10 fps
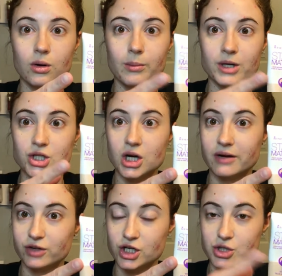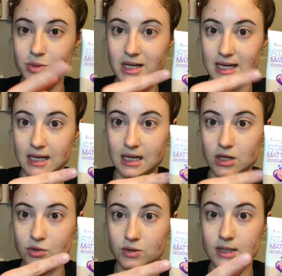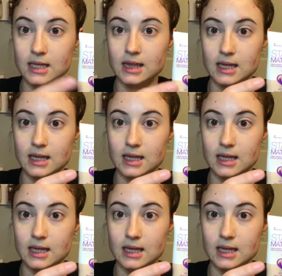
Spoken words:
much coverage you can get using